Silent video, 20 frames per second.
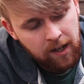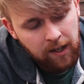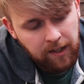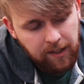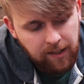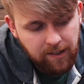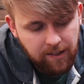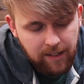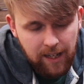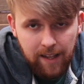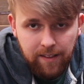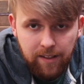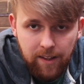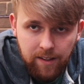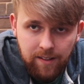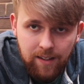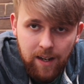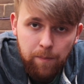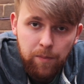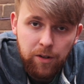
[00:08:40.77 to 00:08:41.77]
You set the
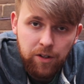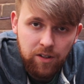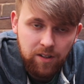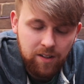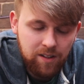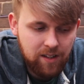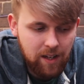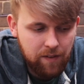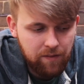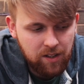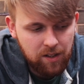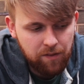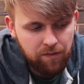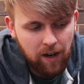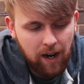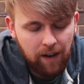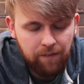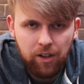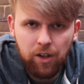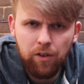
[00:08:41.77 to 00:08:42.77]
temperature to
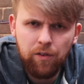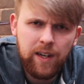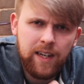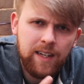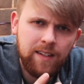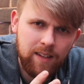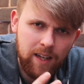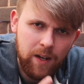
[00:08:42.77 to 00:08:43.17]
75 degrees.